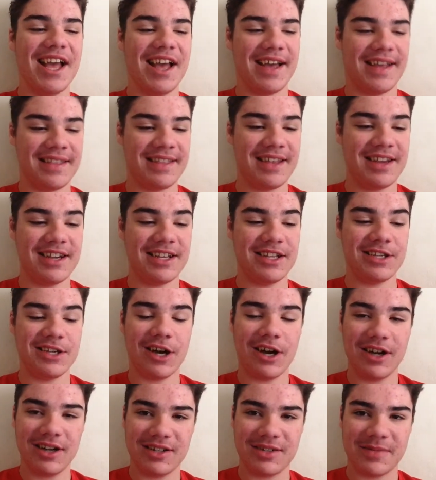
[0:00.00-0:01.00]
And then he
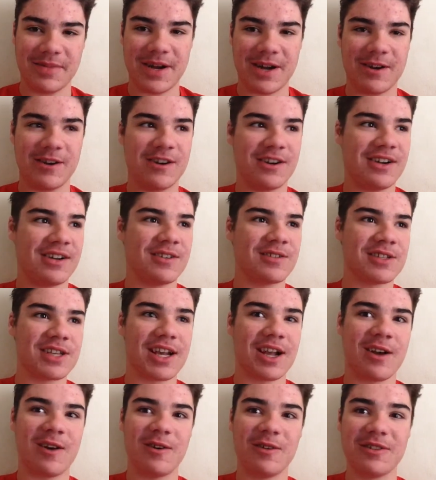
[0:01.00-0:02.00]
talked about it and I was
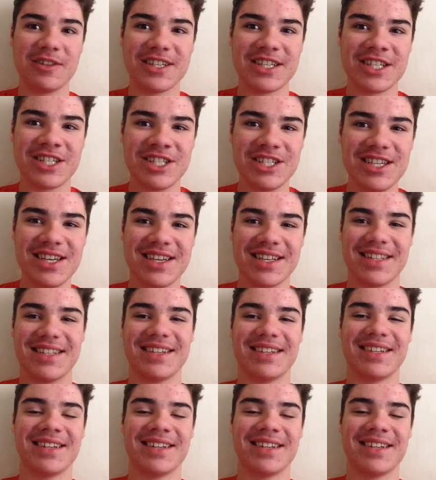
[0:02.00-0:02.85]
like, holy shit.